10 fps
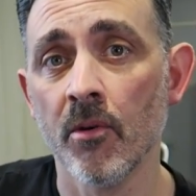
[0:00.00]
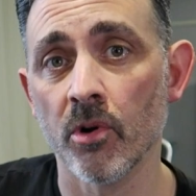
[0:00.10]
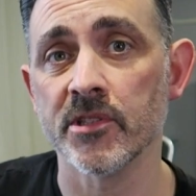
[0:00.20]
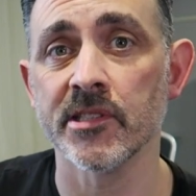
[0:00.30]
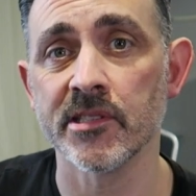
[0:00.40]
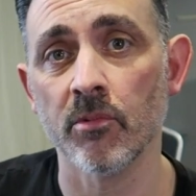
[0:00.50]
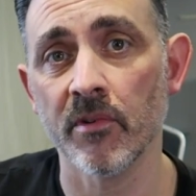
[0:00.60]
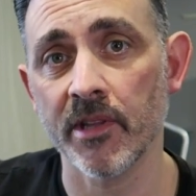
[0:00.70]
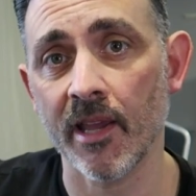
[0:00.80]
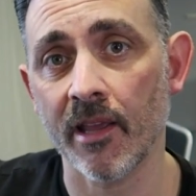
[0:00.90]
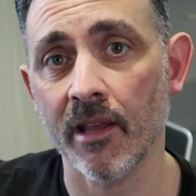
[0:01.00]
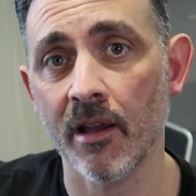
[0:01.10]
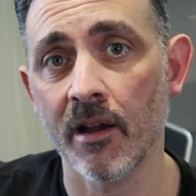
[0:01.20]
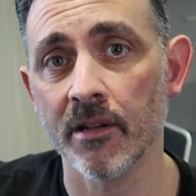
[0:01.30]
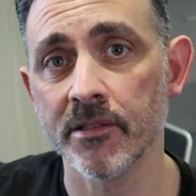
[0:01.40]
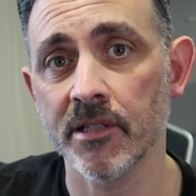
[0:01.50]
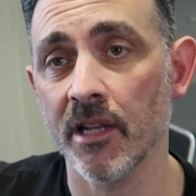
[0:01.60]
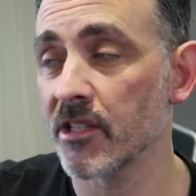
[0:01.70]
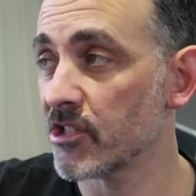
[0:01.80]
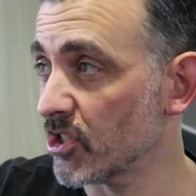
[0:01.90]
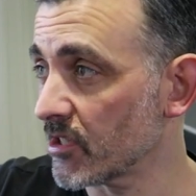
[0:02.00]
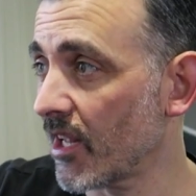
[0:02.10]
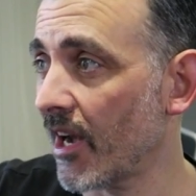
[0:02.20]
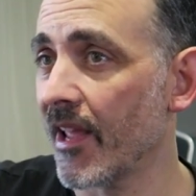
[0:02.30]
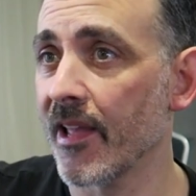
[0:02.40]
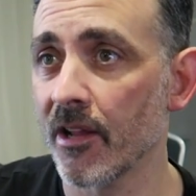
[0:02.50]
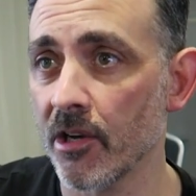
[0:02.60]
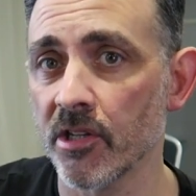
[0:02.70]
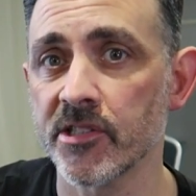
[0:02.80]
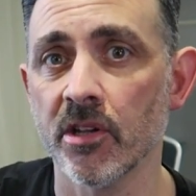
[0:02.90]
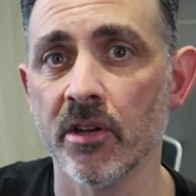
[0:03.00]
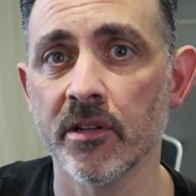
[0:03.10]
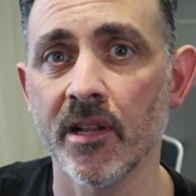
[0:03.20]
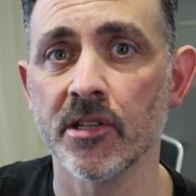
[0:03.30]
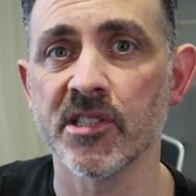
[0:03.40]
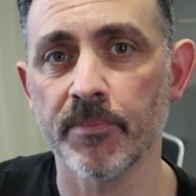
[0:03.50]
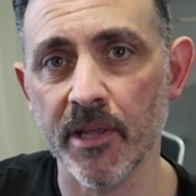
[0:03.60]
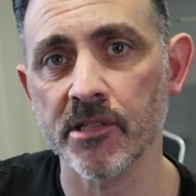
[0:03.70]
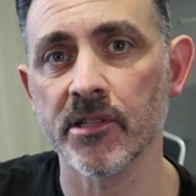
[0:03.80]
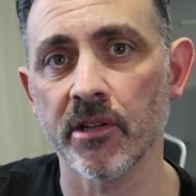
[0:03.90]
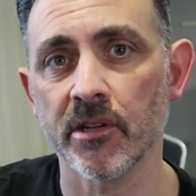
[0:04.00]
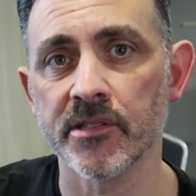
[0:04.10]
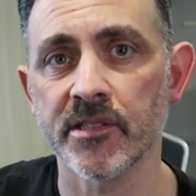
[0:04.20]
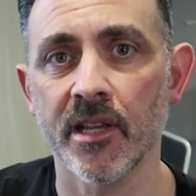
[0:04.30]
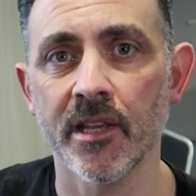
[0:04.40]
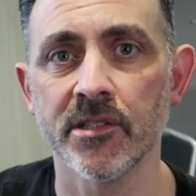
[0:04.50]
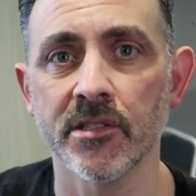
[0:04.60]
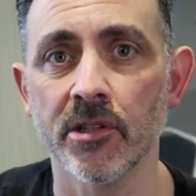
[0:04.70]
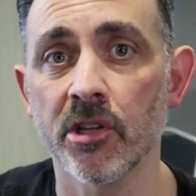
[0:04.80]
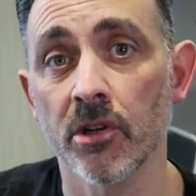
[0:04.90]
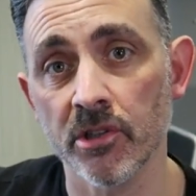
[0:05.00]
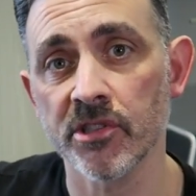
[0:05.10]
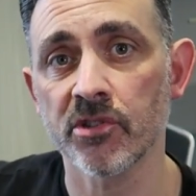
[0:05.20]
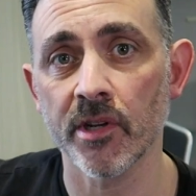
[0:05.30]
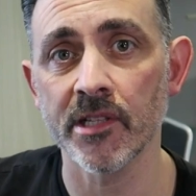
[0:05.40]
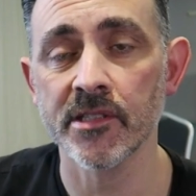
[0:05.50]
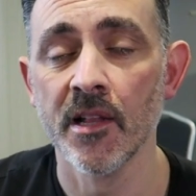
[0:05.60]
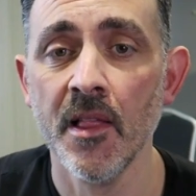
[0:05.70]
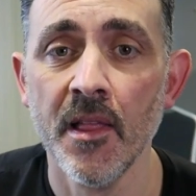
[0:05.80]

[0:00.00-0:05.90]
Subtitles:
watching someone with a deck of cards and it's just clear, looks good, and the speakers look good on stage and look good on the screens.